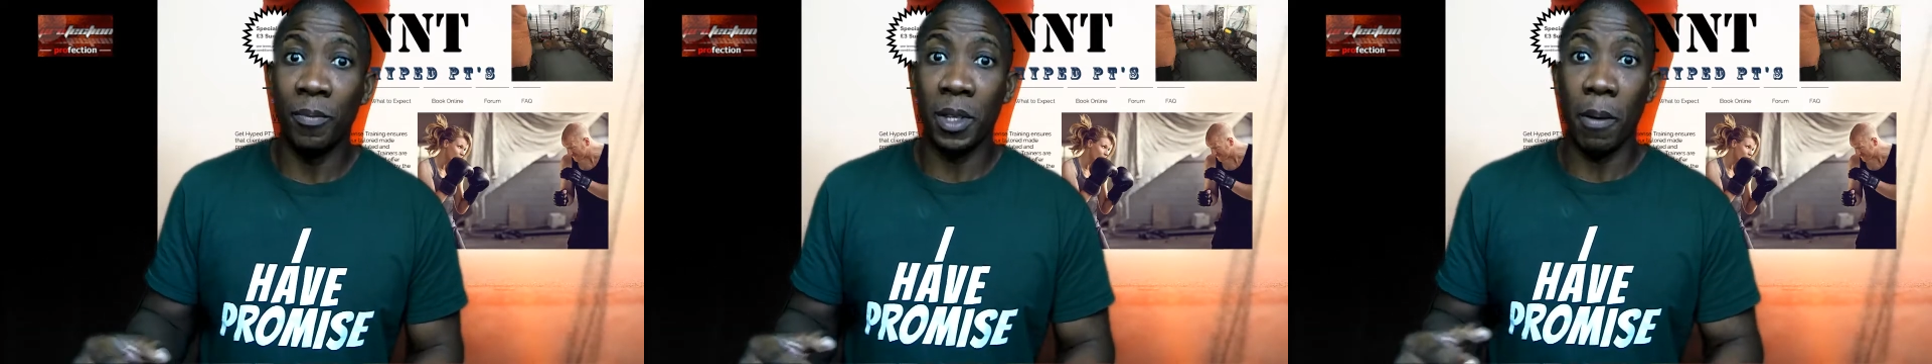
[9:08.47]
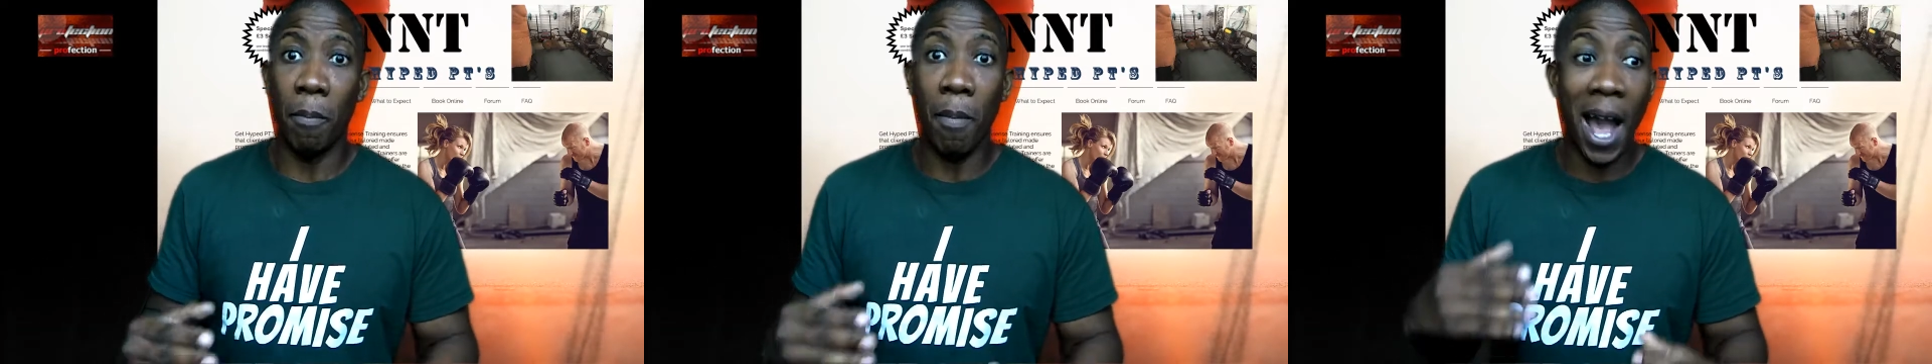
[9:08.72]

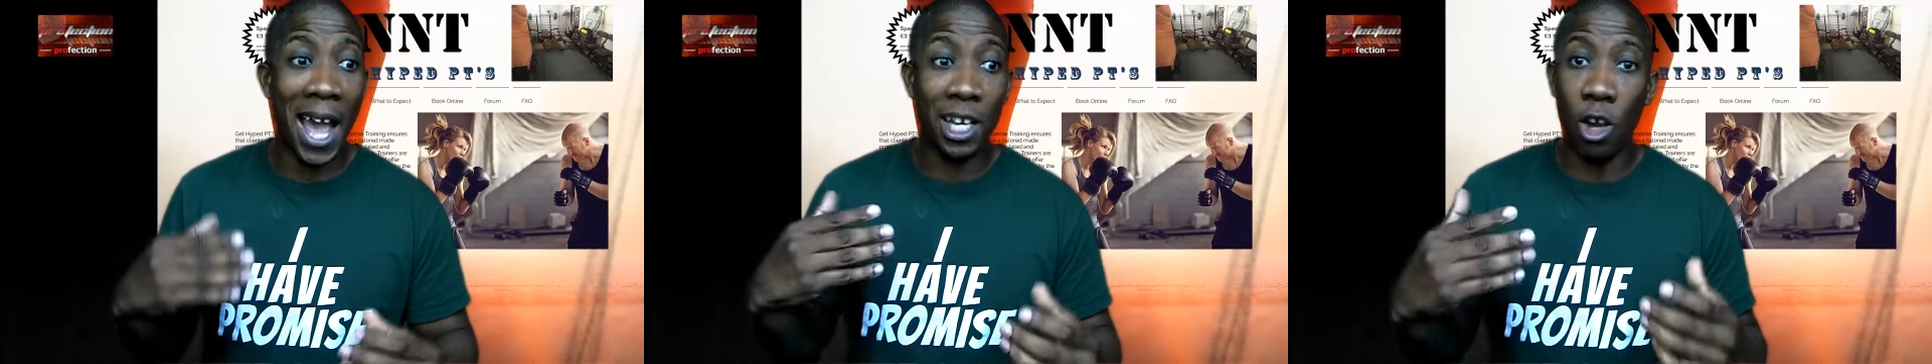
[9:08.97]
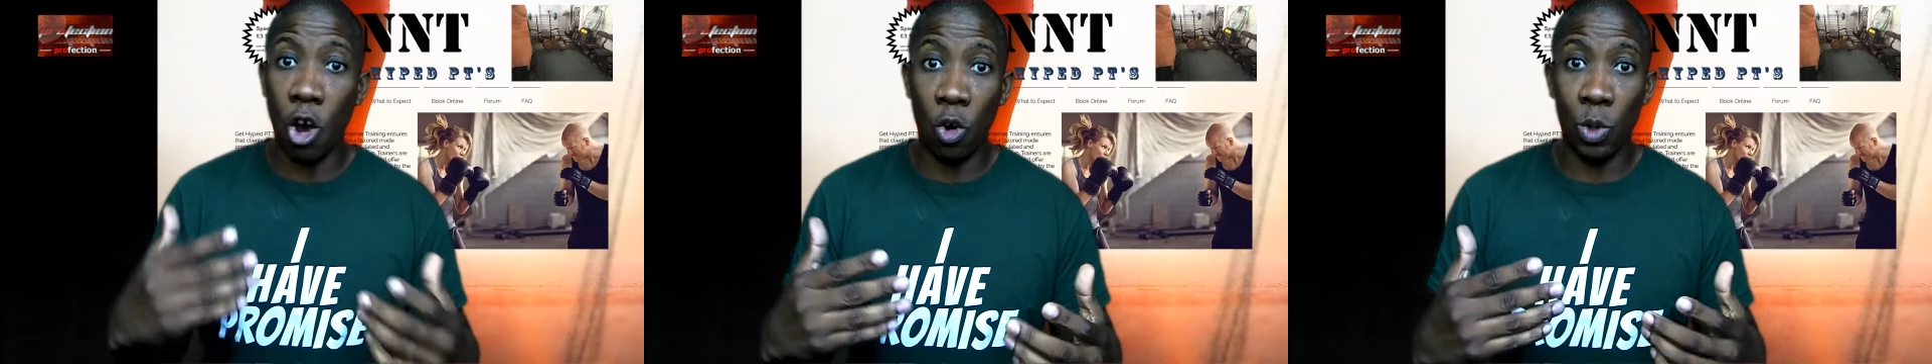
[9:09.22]
my
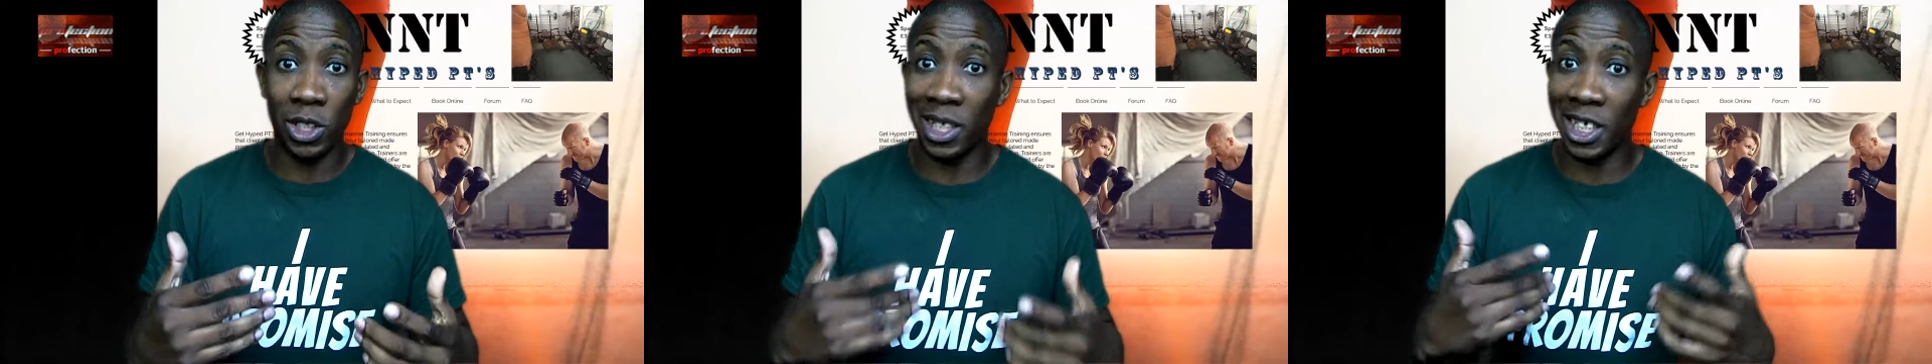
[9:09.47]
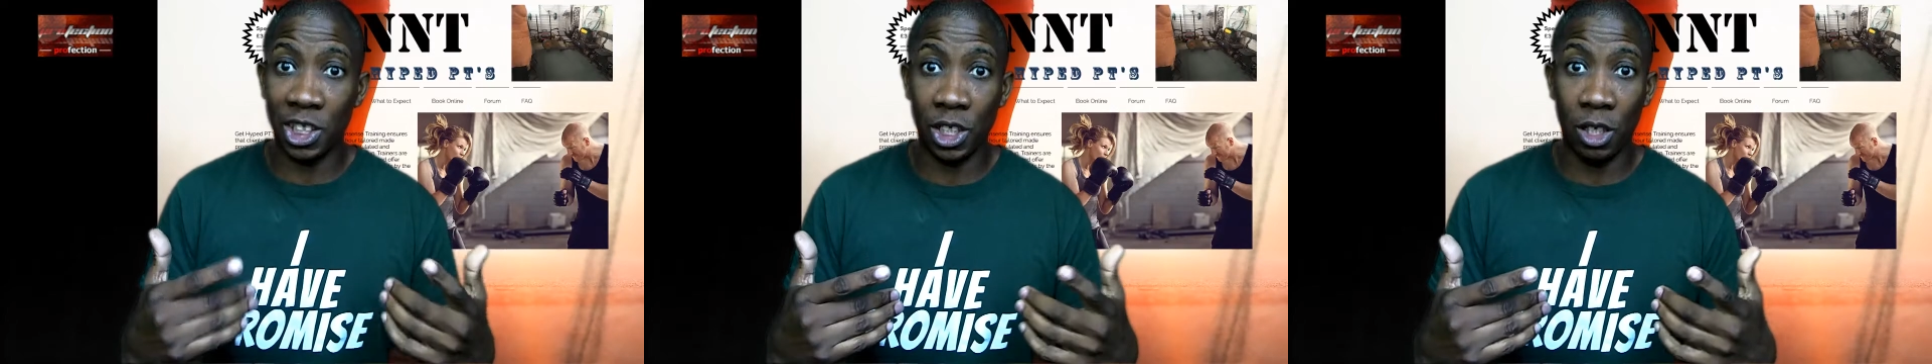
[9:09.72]
goal was,
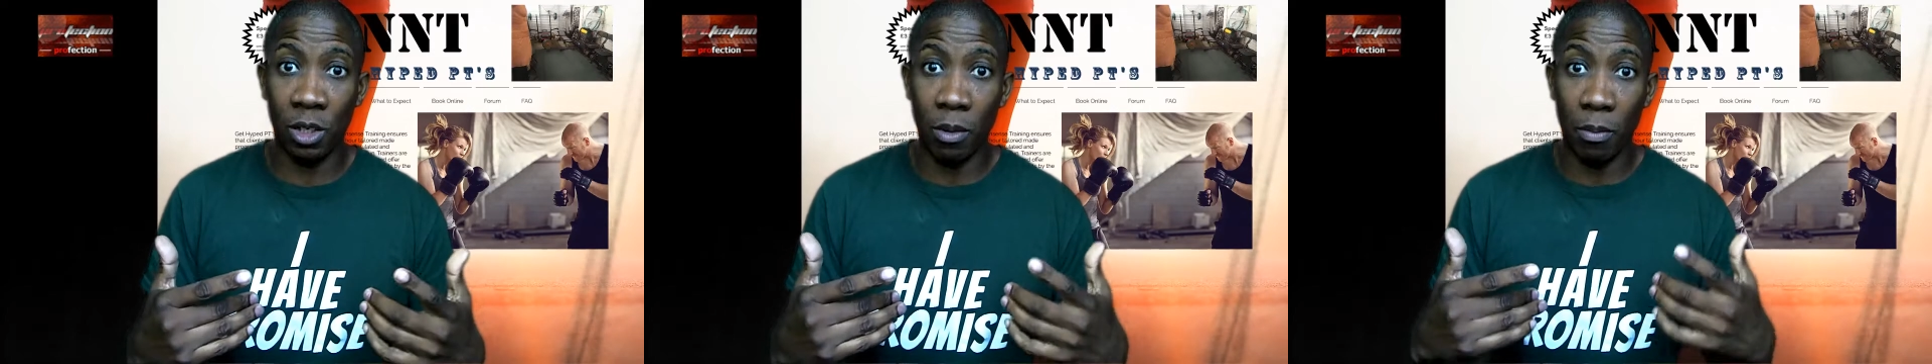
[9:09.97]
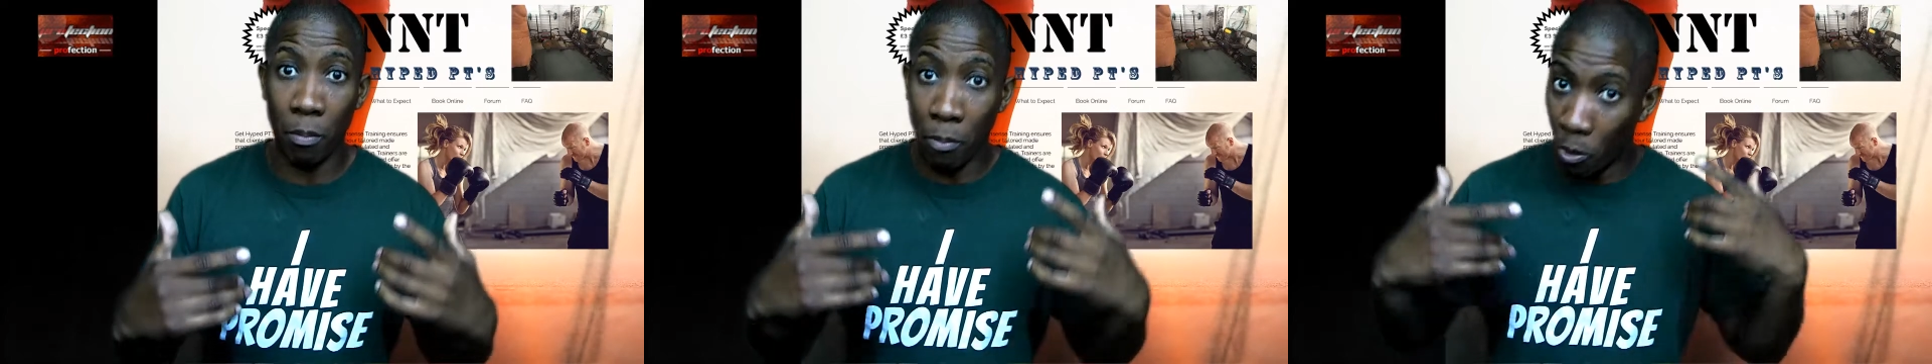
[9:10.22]
listen,
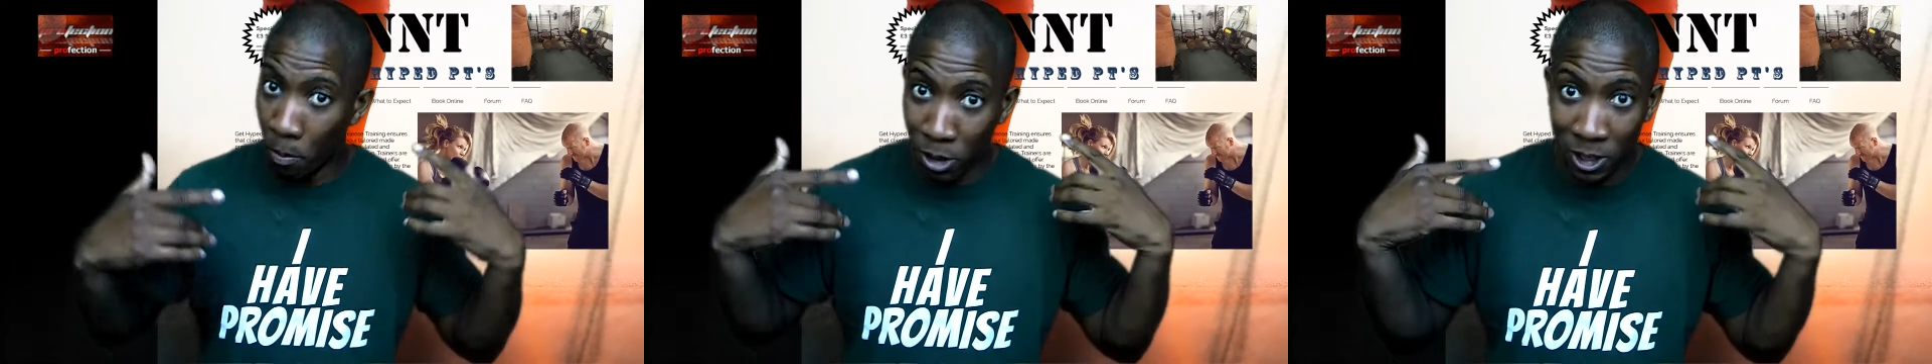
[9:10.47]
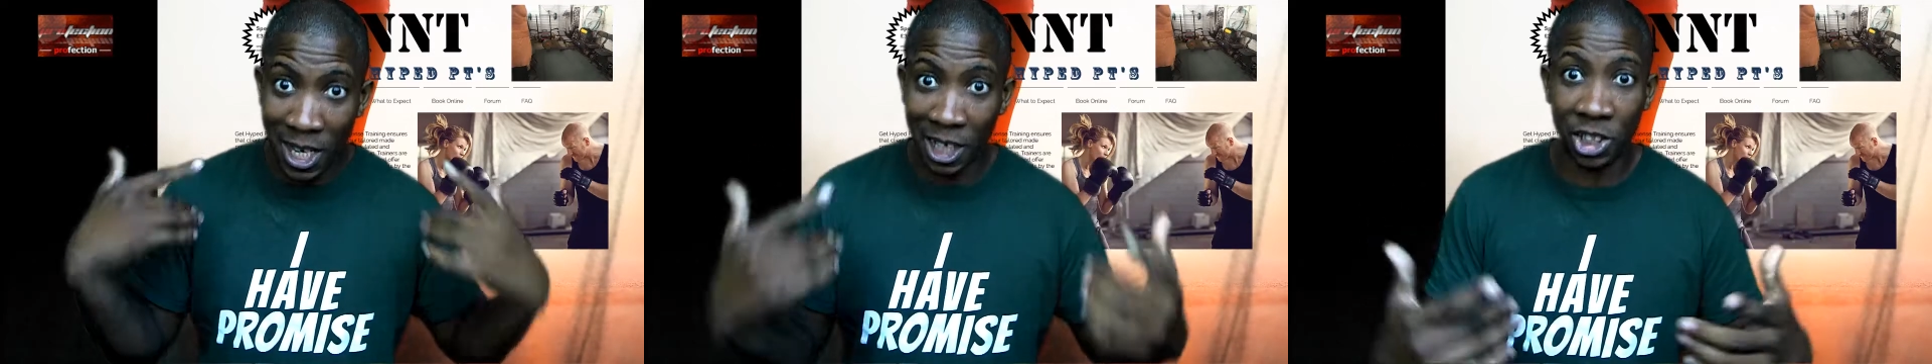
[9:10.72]

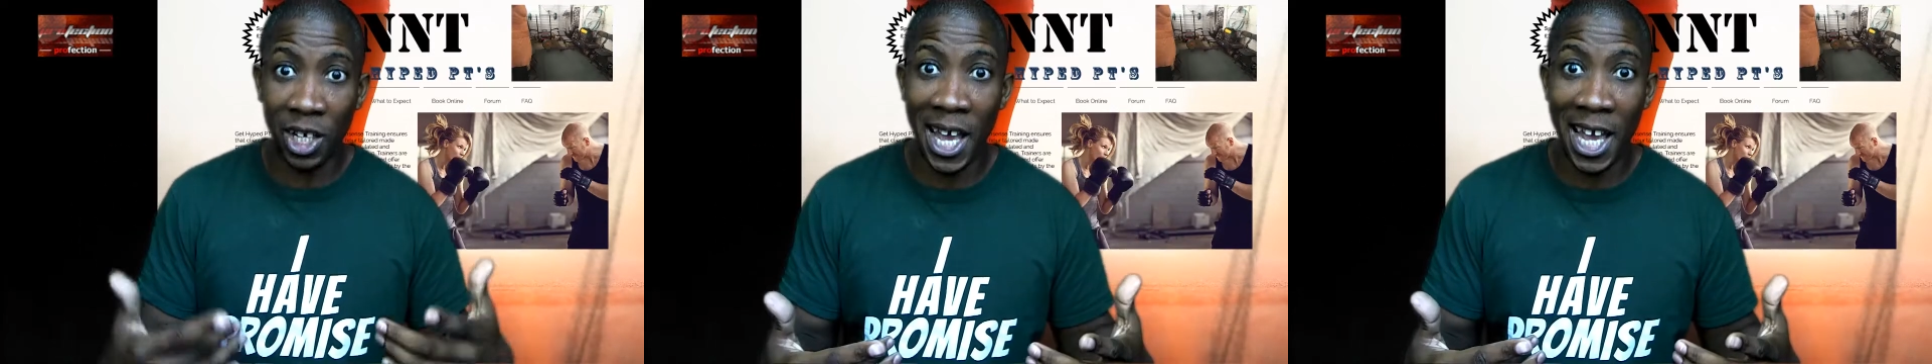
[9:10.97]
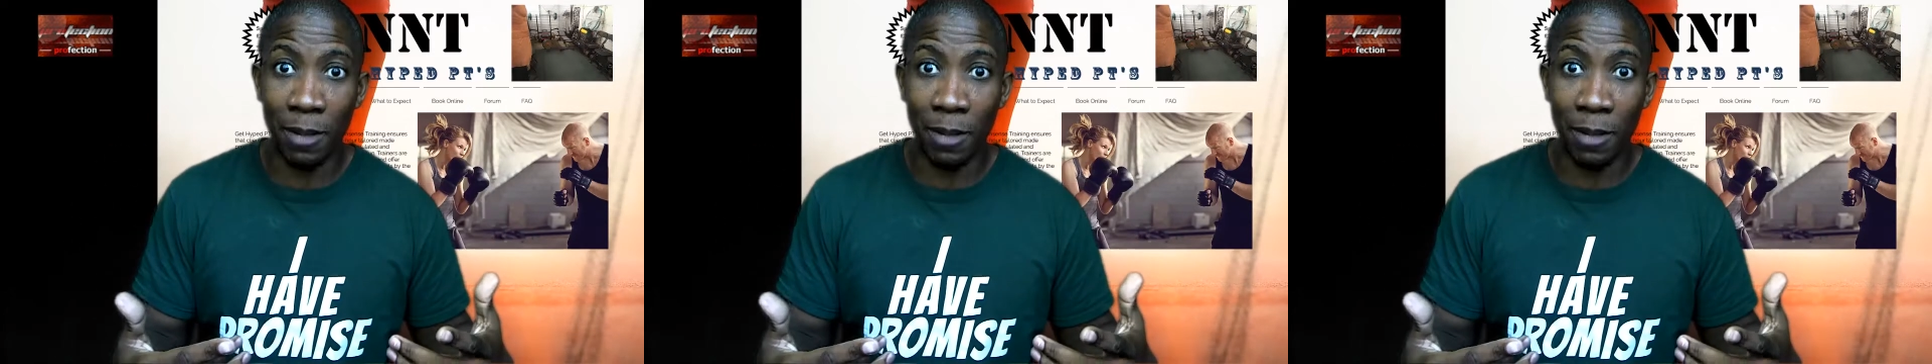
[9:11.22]
protect your head.